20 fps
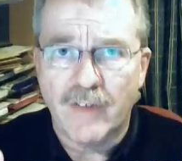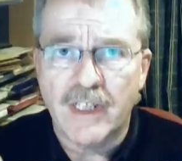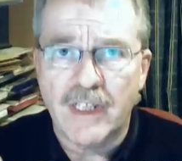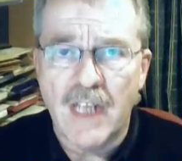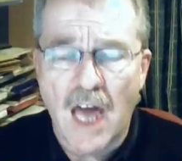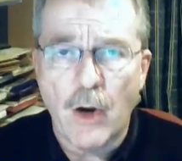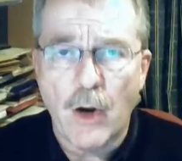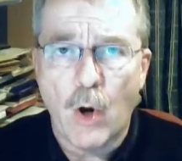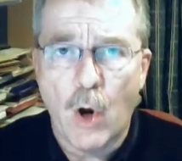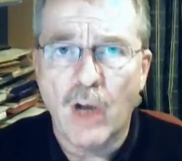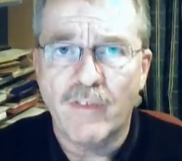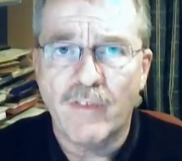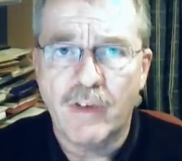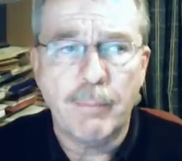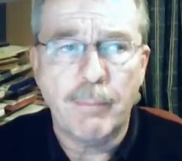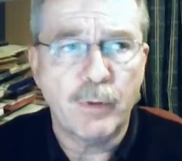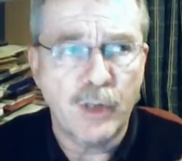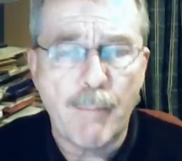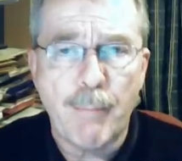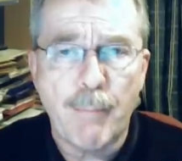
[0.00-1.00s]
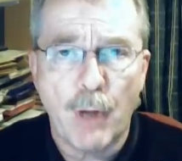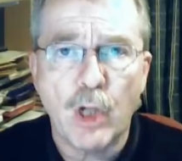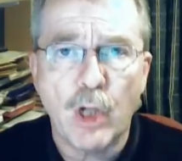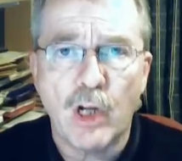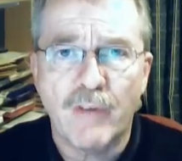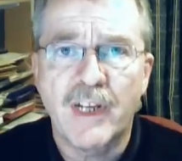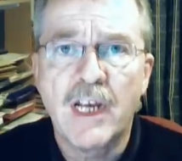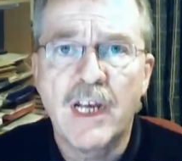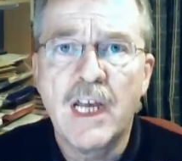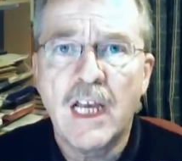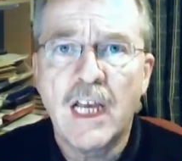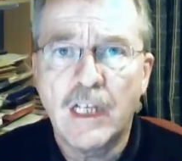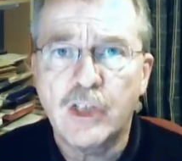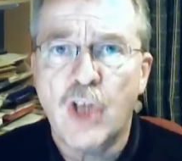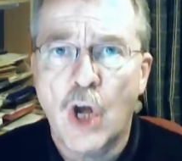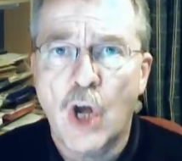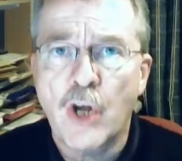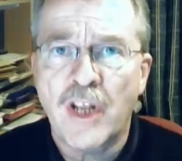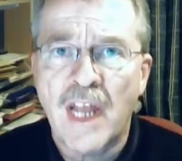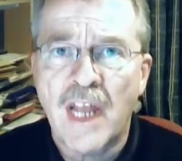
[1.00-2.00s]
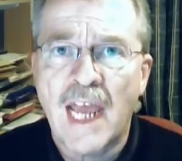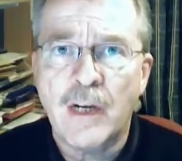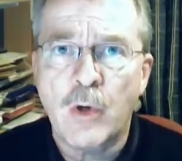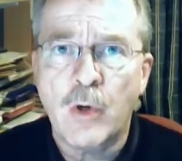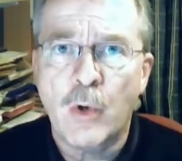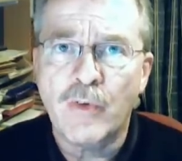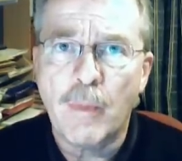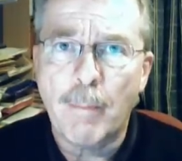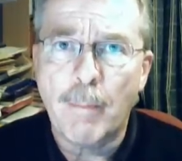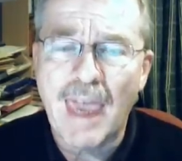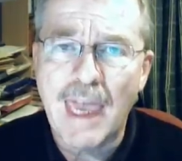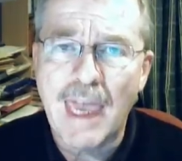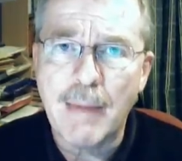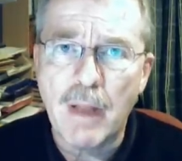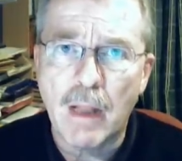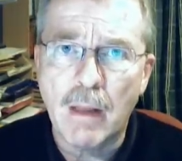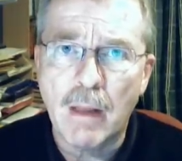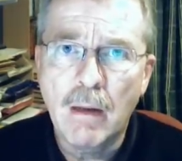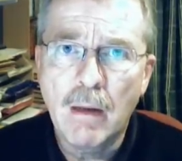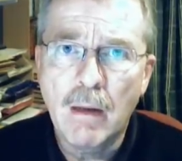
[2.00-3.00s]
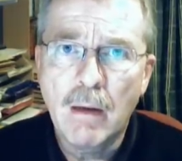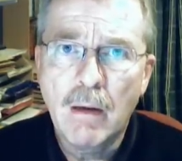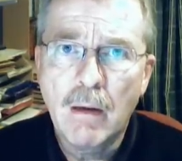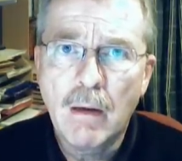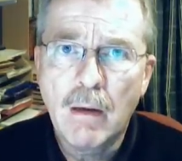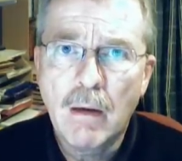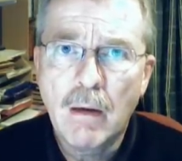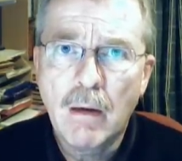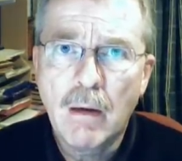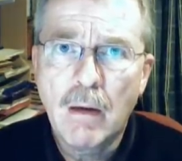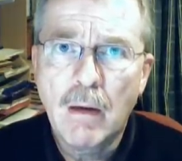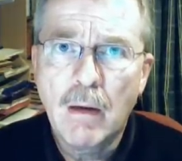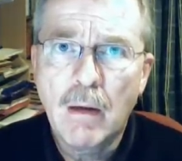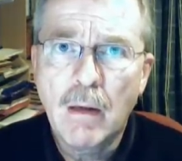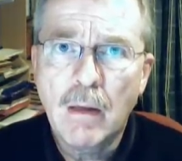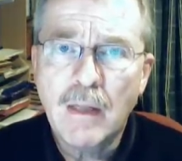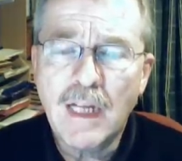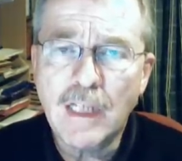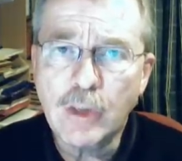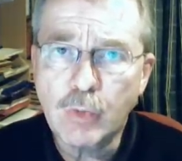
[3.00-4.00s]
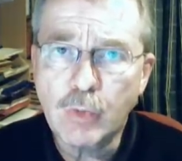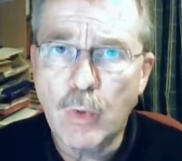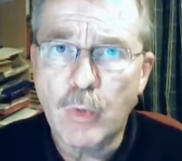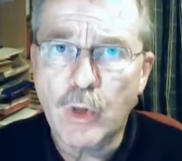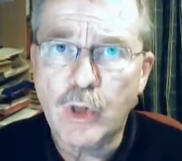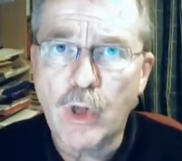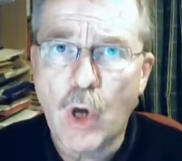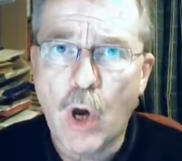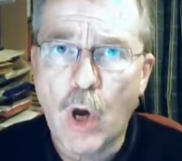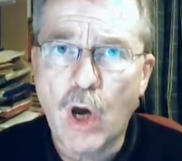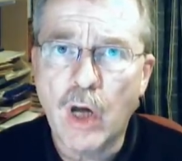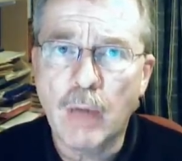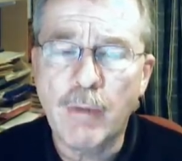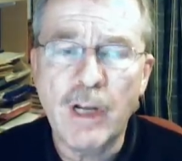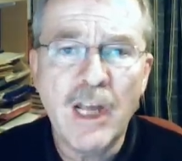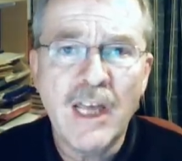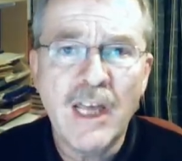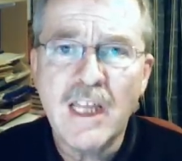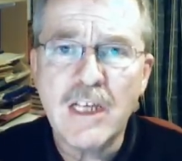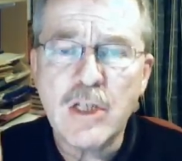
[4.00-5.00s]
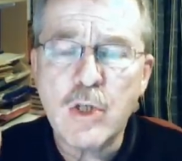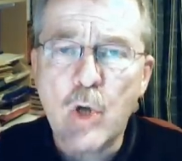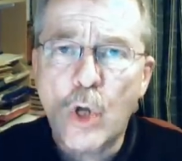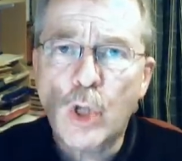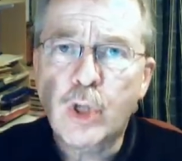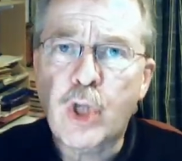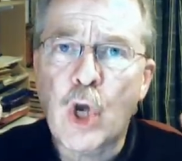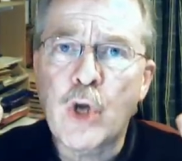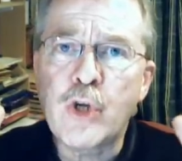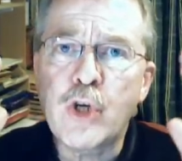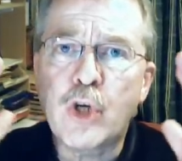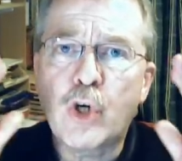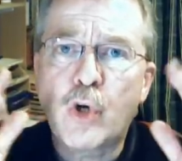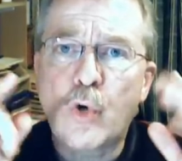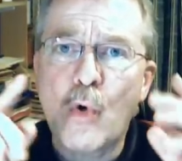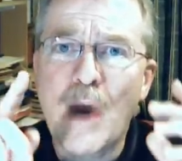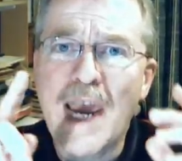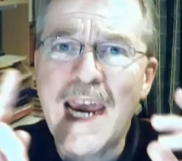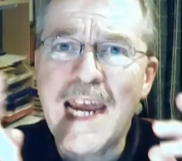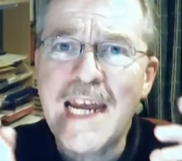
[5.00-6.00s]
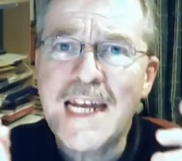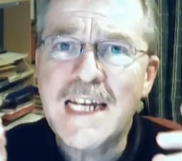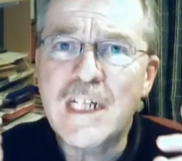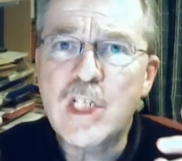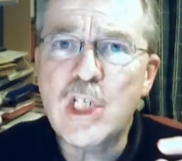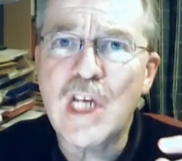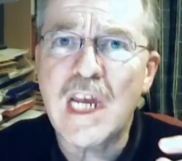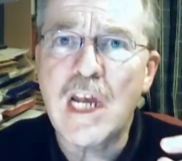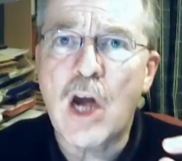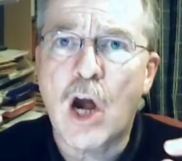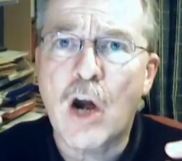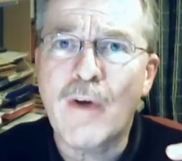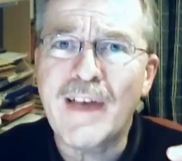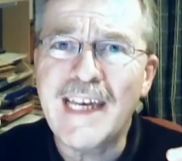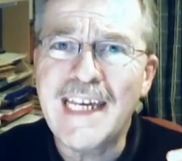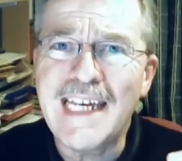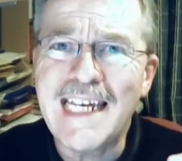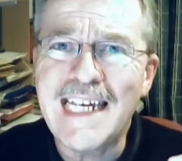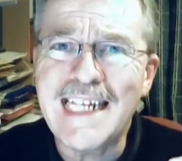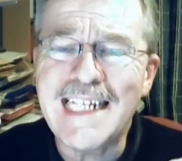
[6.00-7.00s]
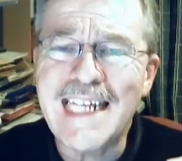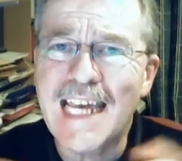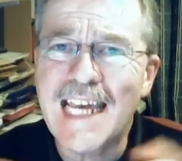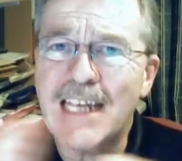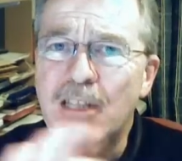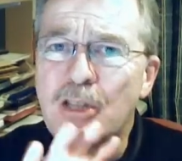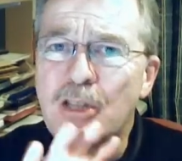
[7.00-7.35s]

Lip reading: of it, not all of it, but the bulk of it is down to 900 people. That's what we're talking about. It's all down to greed. G-R-E-E-D,